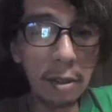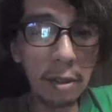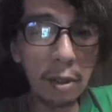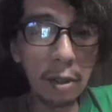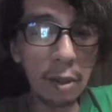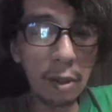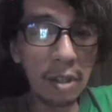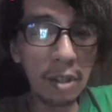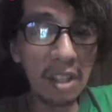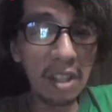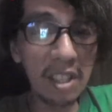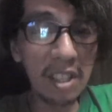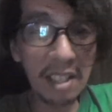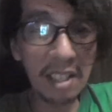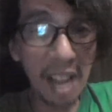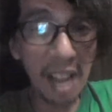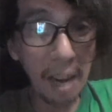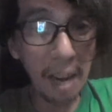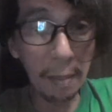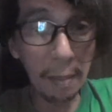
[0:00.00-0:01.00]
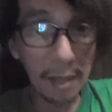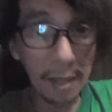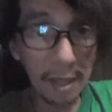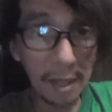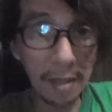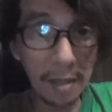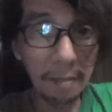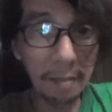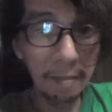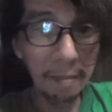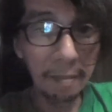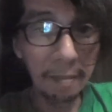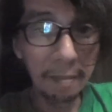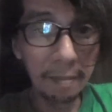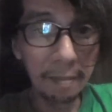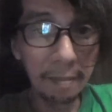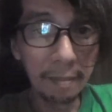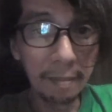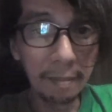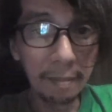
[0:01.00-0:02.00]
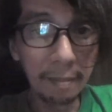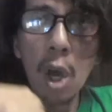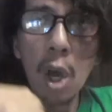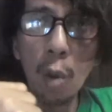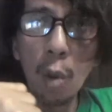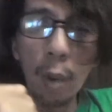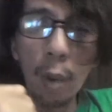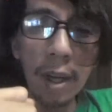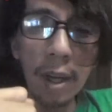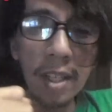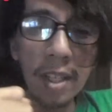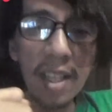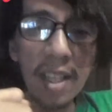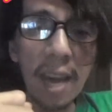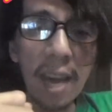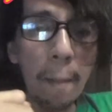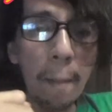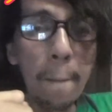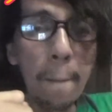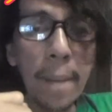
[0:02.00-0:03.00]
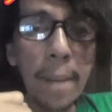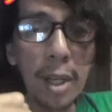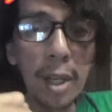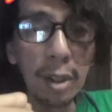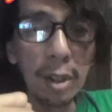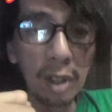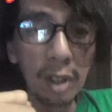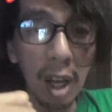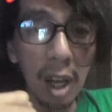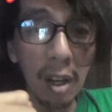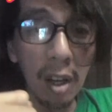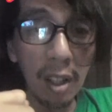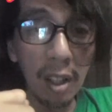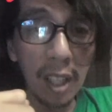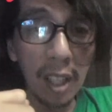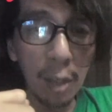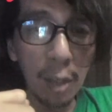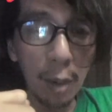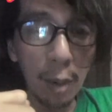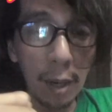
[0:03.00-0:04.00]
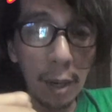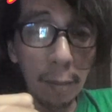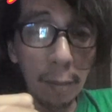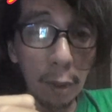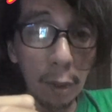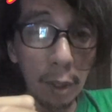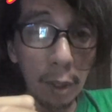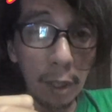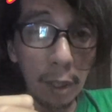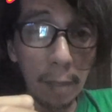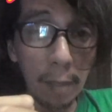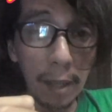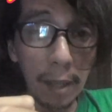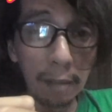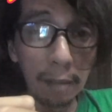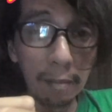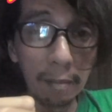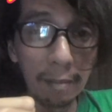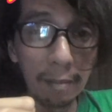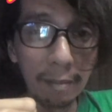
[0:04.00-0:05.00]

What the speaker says: during these times. What is that billion-dollar keyword I'm talking about?